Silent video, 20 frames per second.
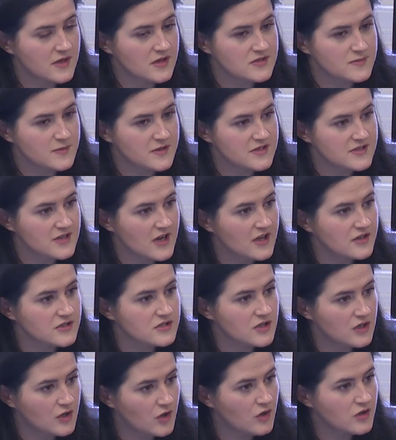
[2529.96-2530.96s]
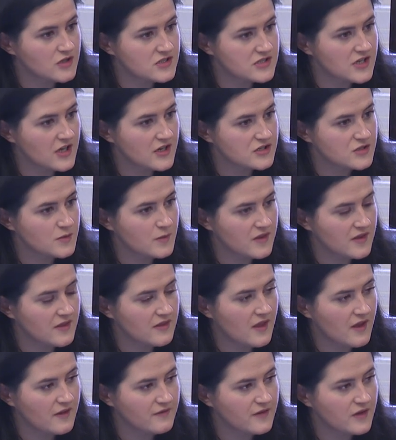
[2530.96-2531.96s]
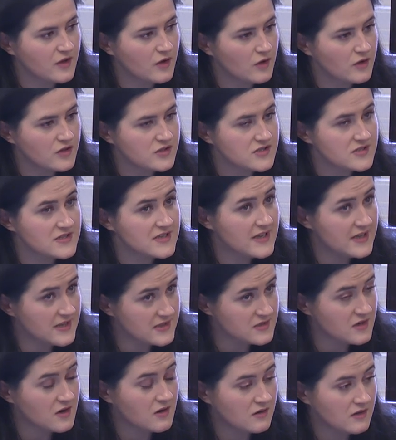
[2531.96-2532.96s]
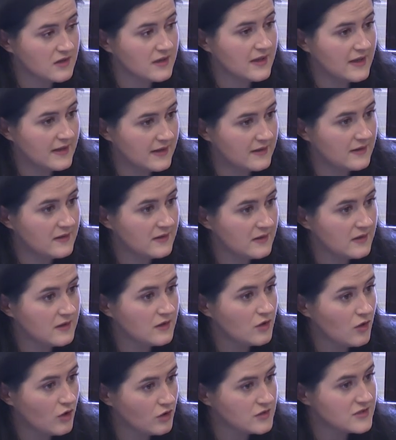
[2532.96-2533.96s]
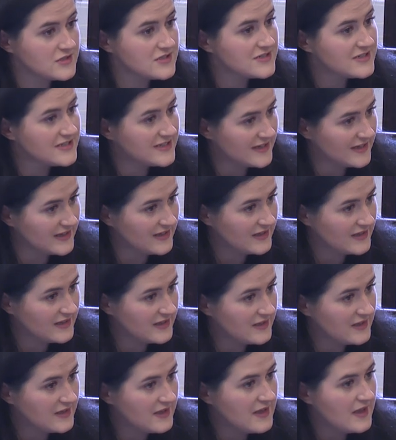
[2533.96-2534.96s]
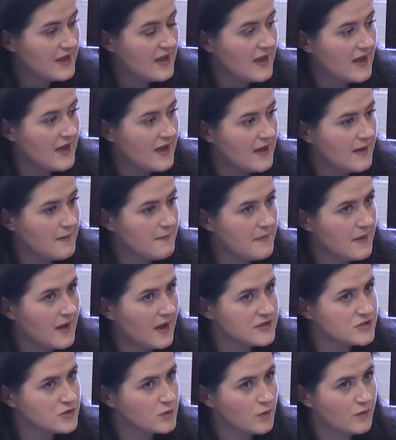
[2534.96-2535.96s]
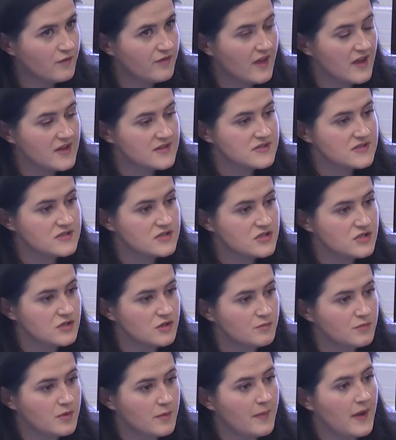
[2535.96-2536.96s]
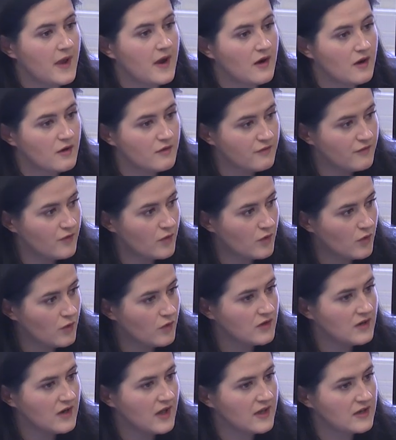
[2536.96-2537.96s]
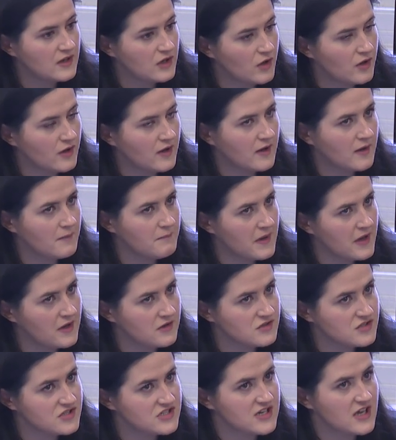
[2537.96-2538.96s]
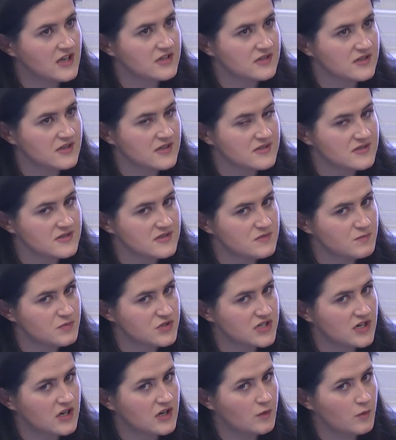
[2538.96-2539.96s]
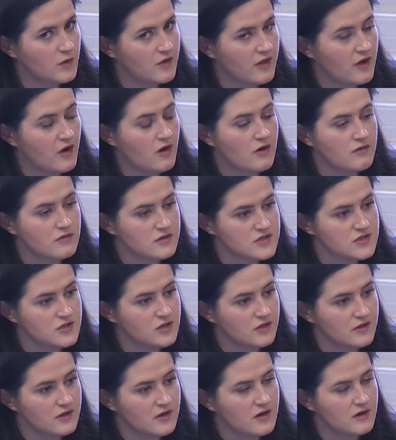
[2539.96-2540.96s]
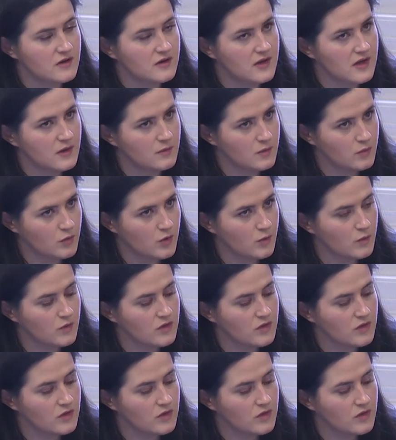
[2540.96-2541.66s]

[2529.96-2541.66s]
husband is a lecturer, a college lecturer within the FE colleges. He is currently in college today. Um, I don't know if that's to prepare for online learning. My understanding is, is particularly where they are in the school year, and he would work